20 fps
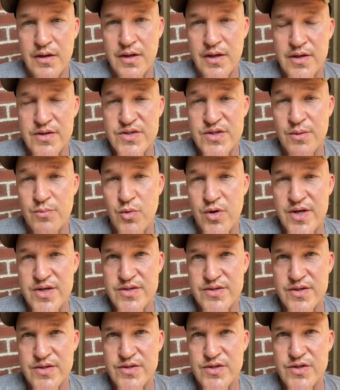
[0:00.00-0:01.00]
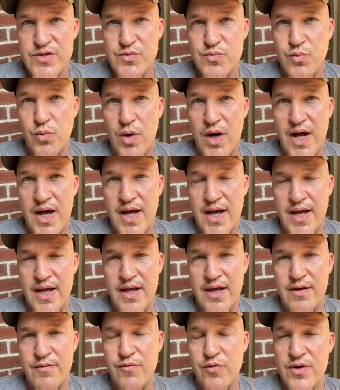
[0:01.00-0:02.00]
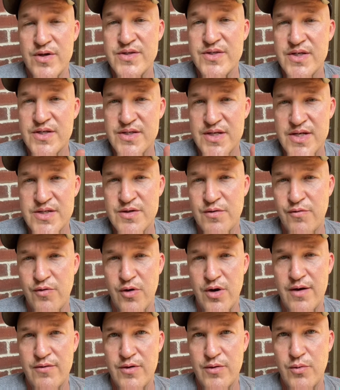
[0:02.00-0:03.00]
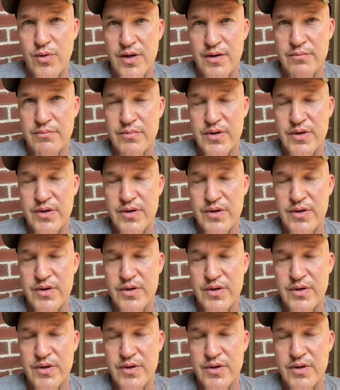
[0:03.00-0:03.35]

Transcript: And in some ways, this is why forensics isn't for everyone,